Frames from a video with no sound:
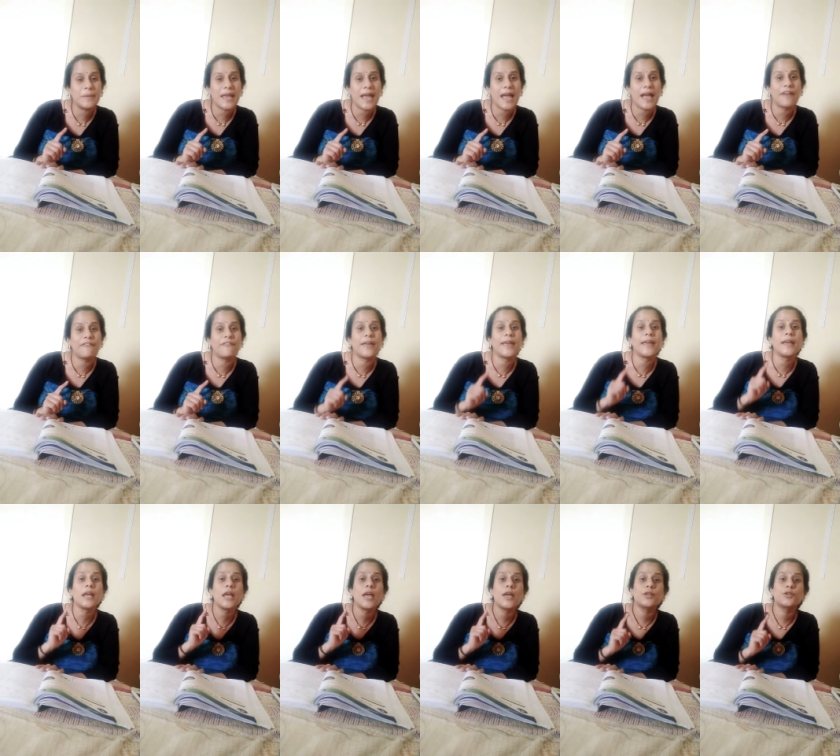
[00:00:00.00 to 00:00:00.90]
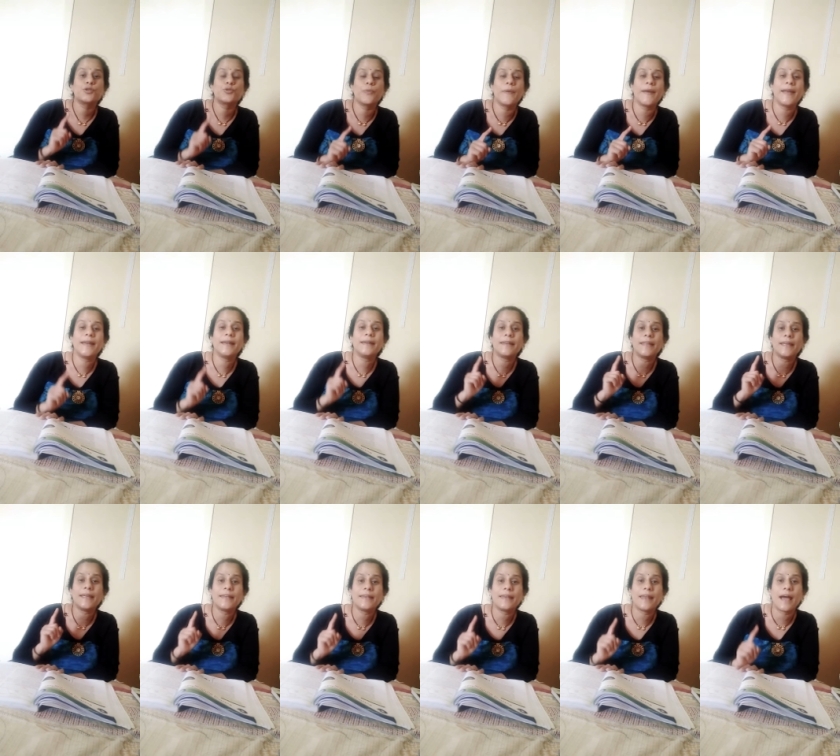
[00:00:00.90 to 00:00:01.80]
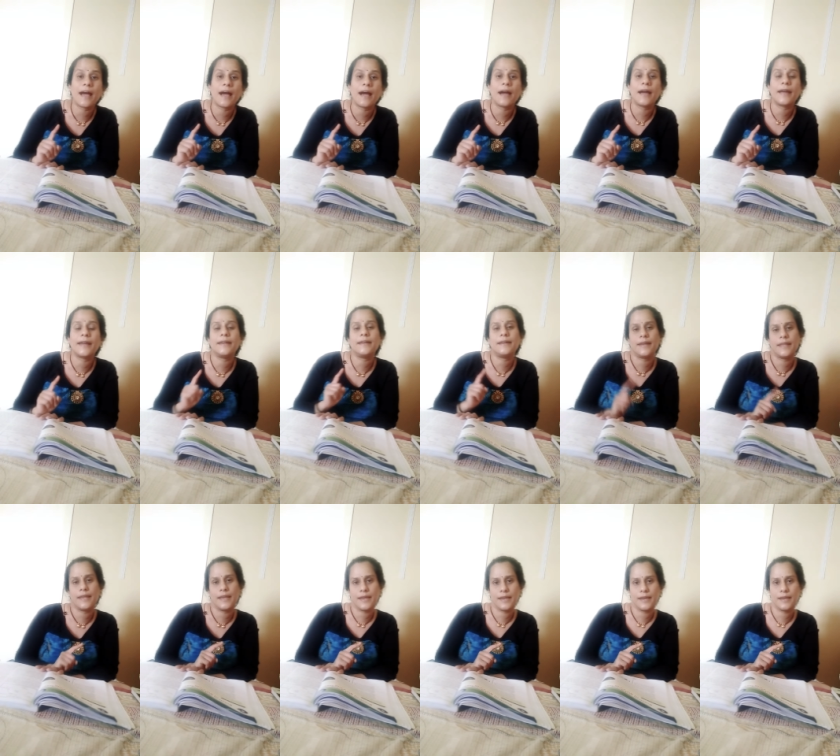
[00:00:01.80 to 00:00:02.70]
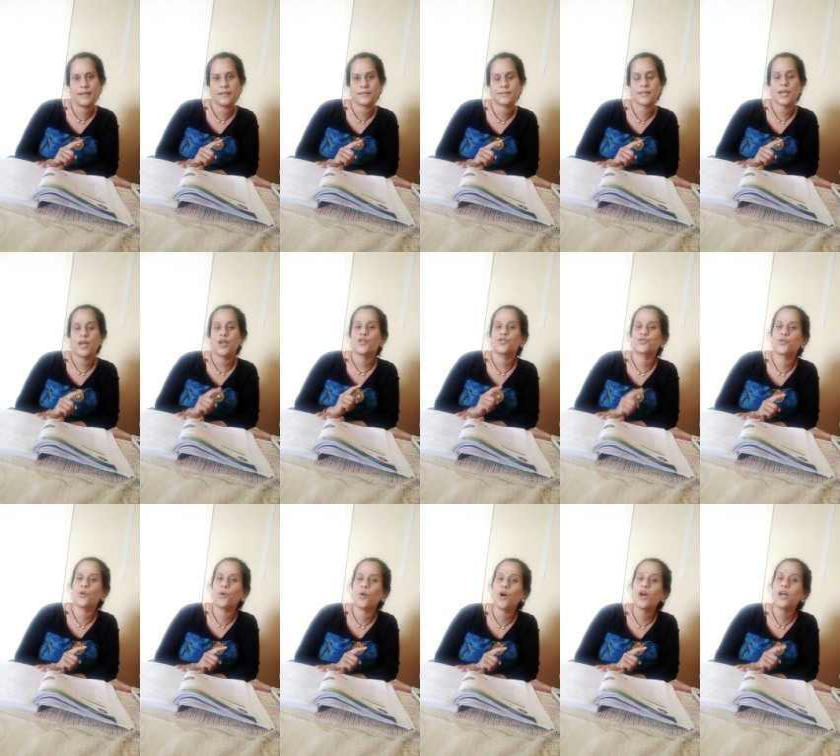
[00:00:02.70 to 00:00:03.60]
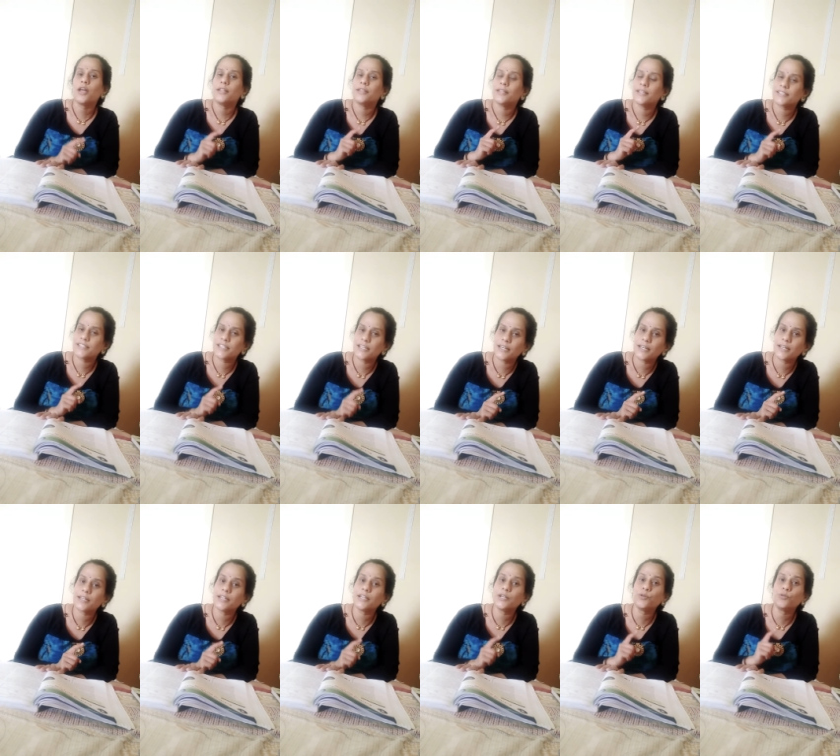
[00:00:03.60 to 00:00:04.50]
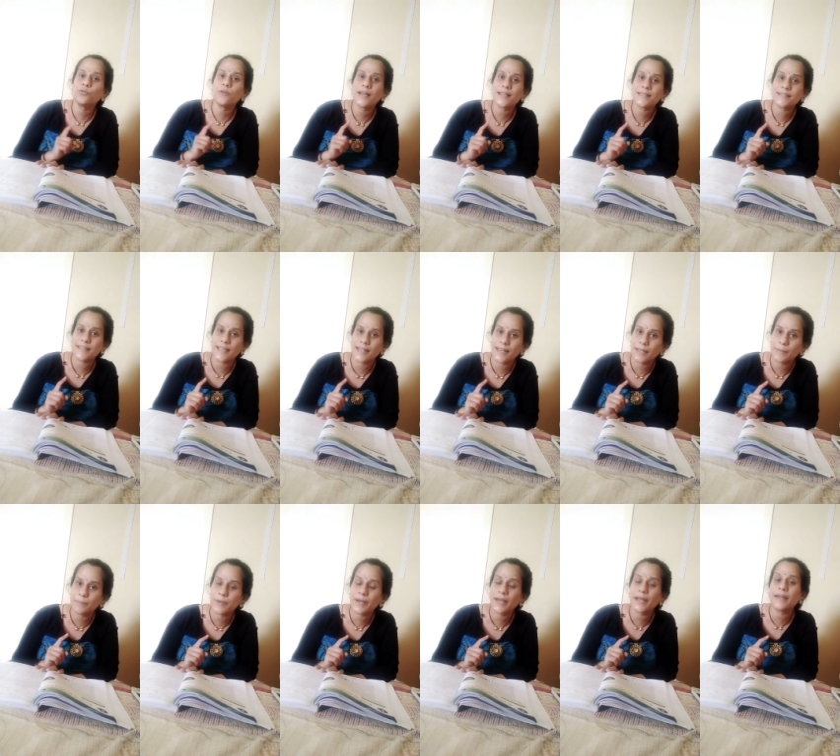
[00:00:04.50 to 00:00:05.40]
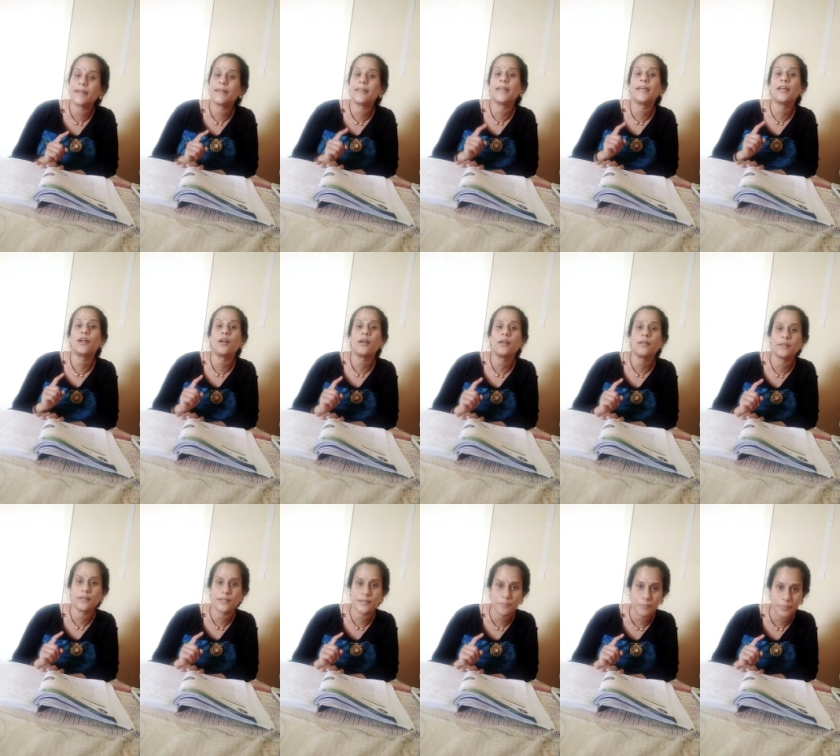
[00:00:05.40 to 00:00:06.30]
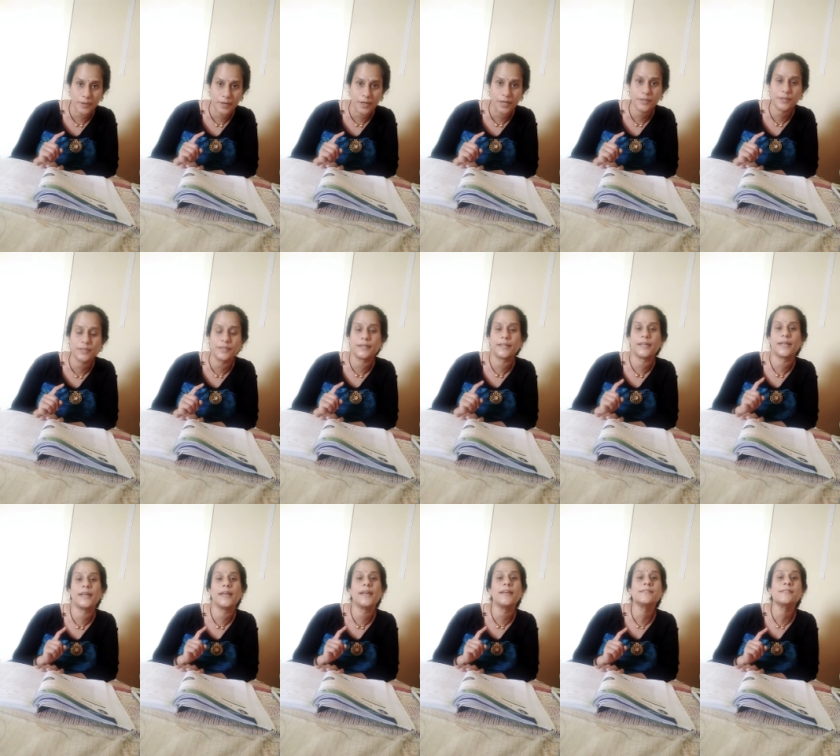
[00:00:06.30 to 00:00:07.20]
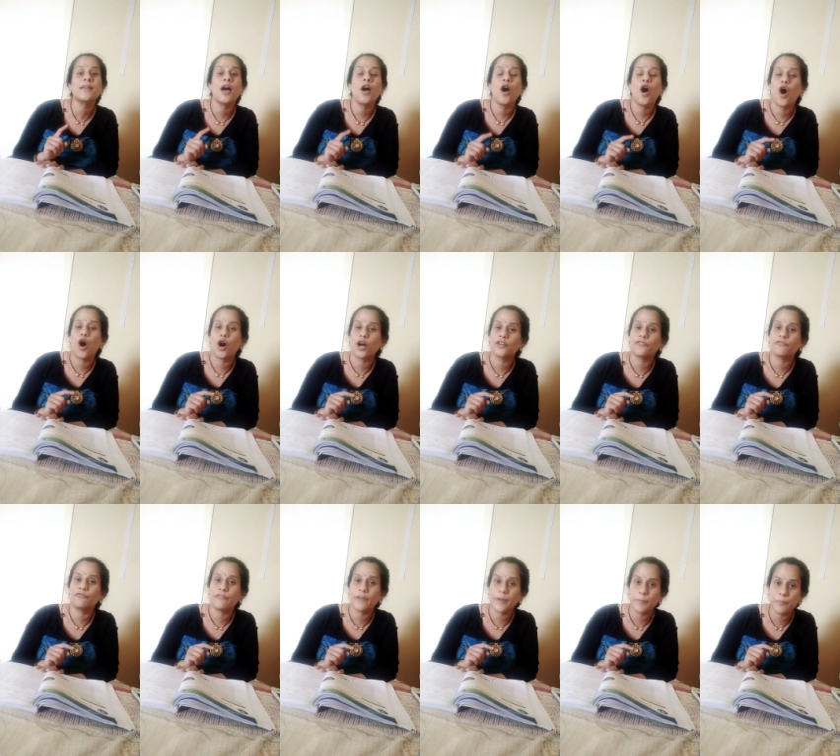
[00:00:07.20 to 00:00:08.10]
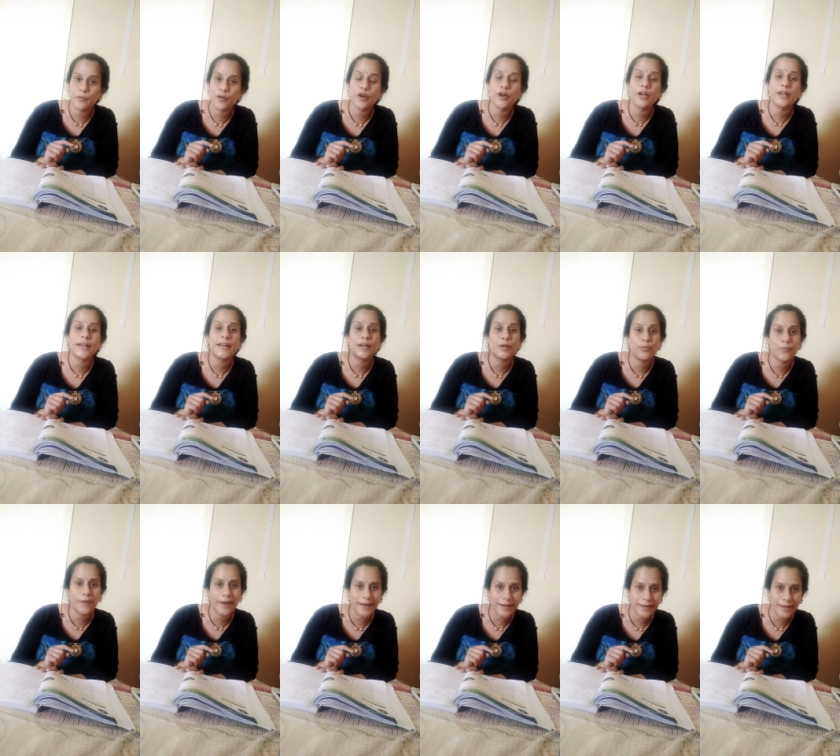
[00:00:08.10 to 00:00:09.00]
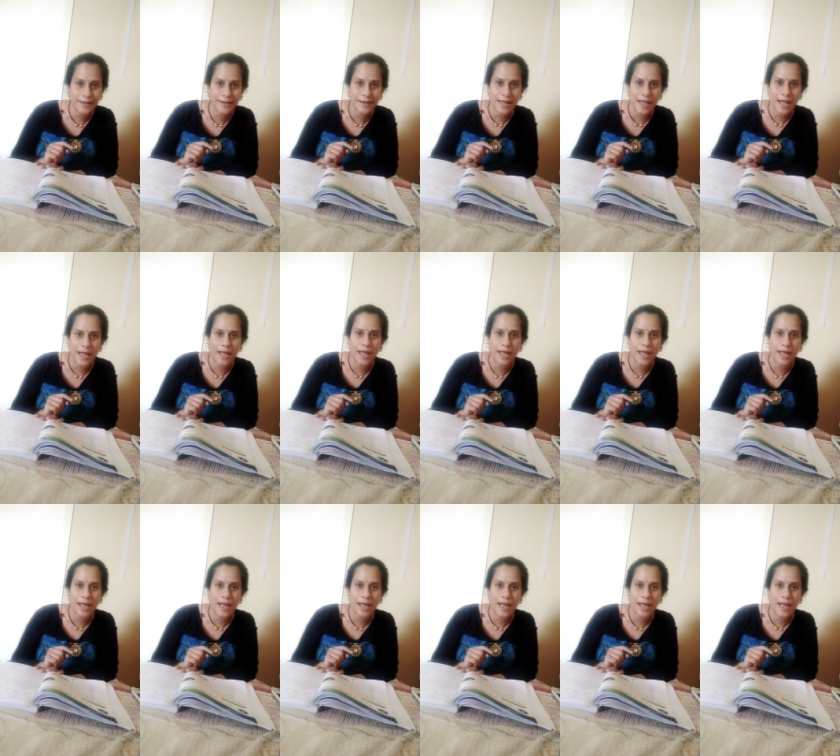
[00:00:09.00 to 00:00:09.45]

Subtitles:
be having 29 days. So, the children who are celebrating the birthdays on February 29